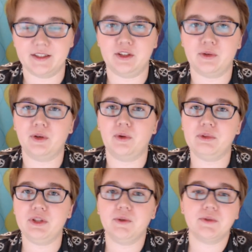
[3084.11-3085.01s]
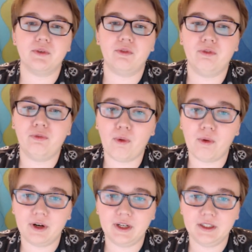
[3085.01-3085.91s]
you can only use
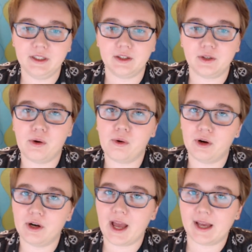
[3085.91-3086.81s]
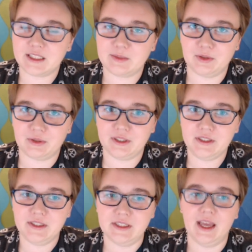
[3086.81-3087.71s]
4 core hex
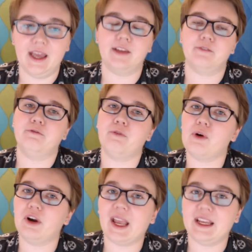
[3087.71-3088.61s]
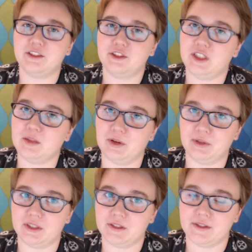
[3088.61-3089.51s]
motors and 4 HD
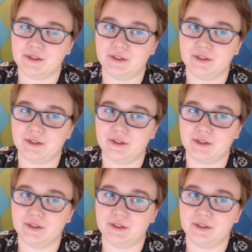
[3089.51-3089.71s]
motors.